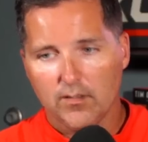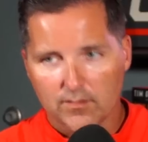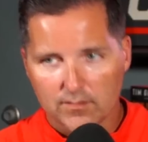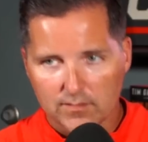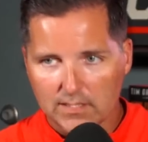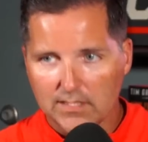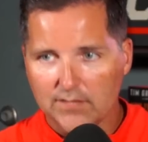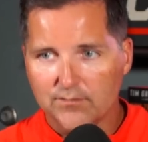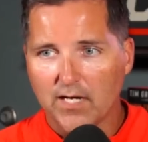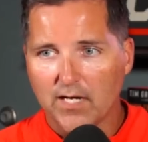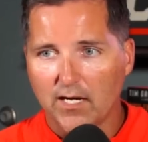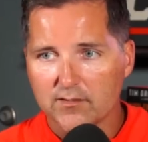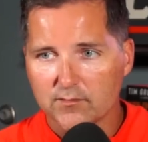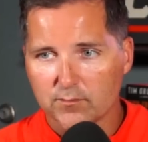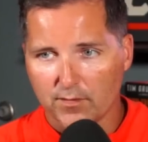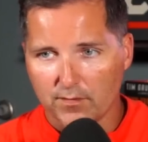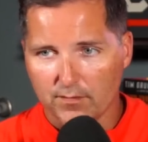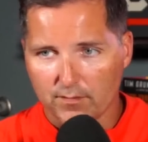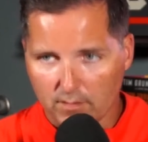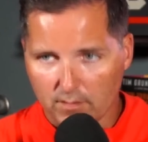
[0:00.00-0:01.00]
Leave guys
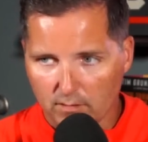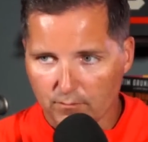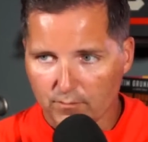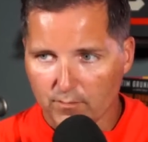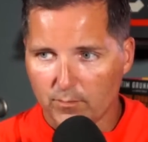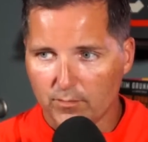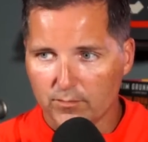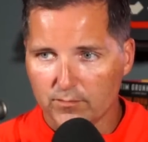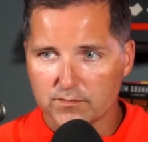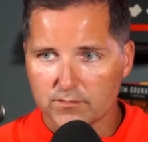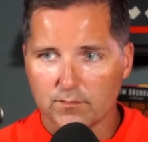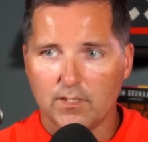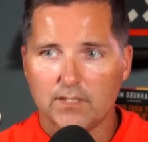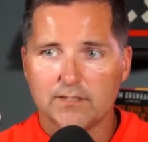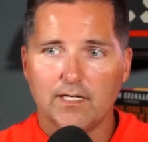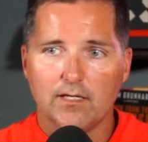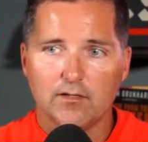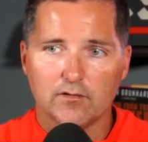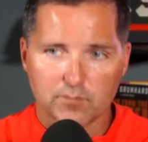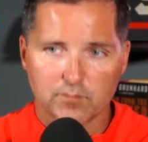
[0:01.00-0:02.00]
where they're comfortable. Jawaan
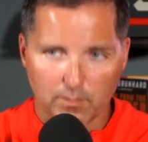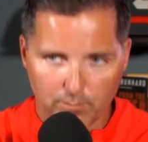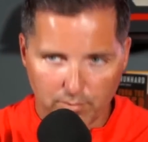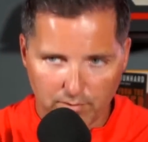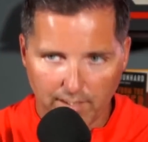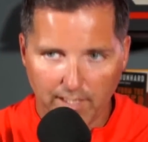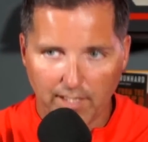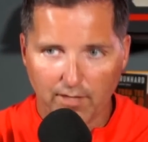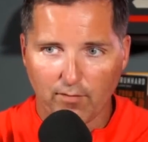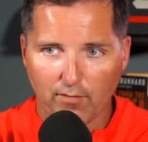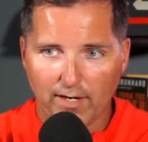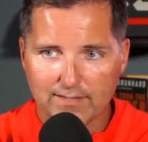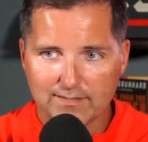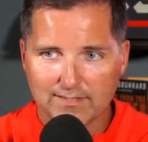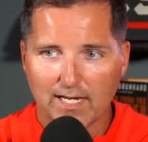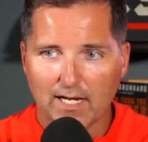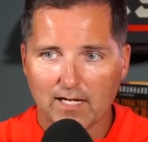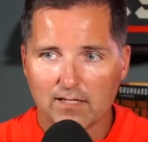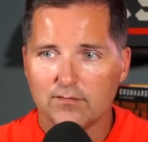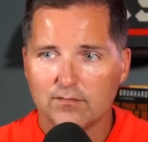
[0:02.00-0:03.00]
Taylor's been playing right
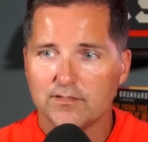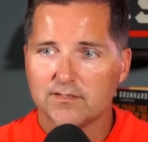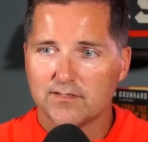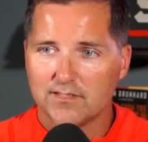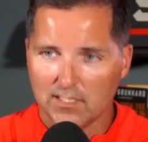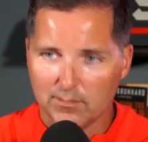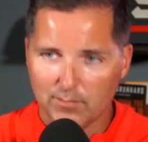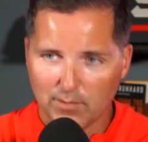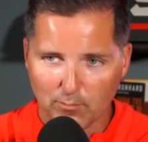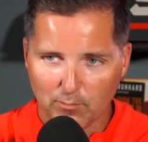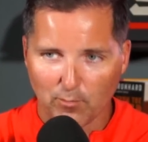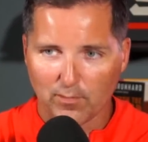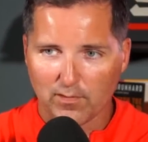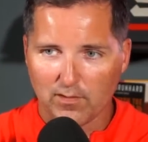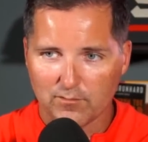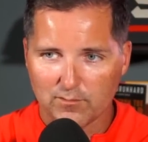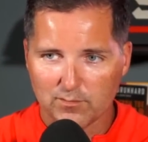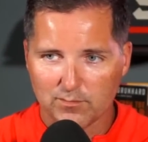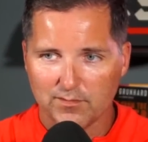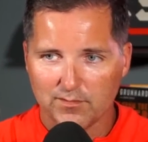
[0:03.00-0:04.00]
tackle. He's got to be more
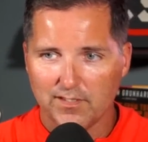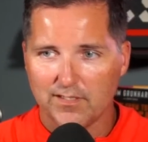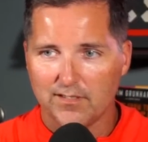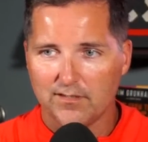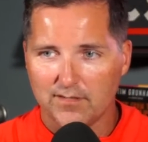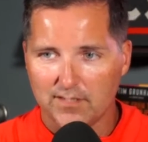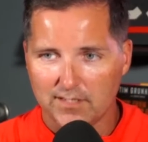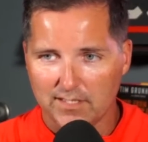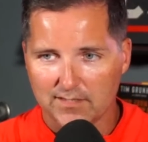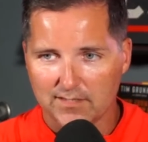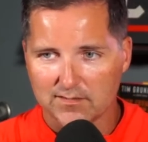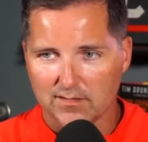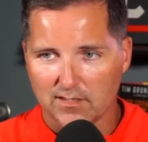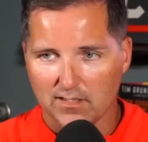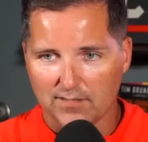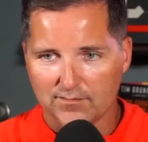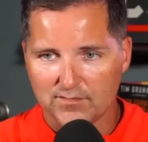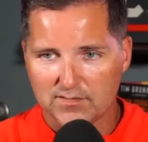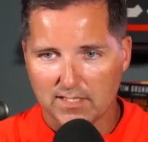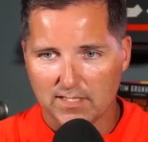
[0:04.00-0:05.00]
comfortable there than he is on the
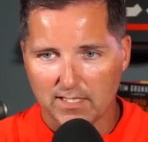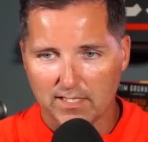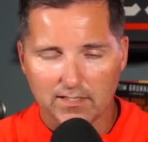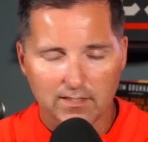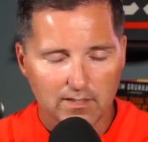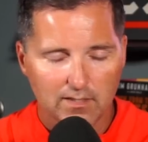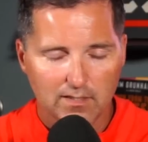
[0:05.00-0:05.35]
left side.